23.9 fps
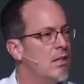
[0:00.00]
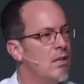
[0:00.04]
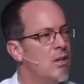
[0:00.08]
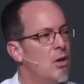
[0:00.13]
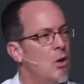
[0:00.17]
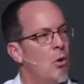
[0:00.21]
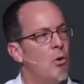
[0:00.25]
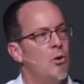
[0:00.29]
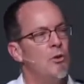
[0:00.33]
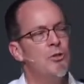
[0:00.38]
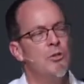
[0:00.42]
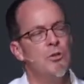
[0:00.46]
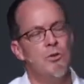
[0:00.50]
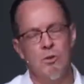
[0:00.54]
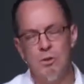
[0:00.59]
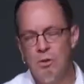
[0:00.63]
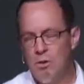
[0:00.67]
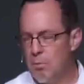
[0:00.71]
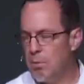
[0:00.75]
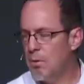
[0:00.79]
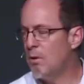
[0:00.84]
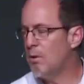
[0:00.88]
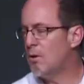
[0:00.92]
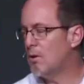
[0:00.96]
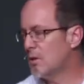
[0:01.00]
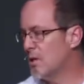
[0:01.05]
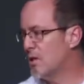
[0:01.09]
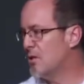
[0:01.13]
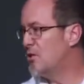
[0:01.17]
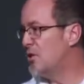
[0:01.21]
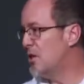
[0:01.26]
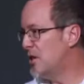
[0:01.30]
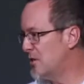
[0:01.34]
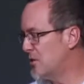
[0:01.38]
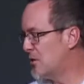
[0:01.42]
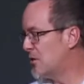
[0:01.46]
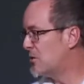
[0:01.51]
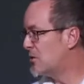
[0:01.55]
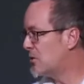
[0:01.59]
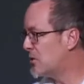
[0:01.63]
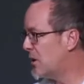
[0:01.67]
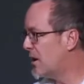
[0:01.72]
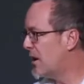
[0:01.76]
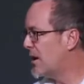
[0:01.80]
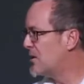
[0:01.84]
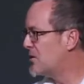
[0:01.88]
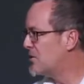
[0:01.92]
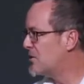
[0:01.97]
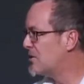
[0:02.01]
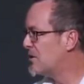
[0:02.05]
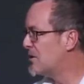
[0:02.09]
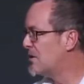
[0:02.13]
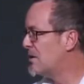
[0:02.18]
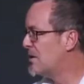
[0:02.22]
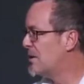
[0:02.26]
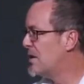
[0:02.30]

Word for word: Or do you belong to Jesus Christ?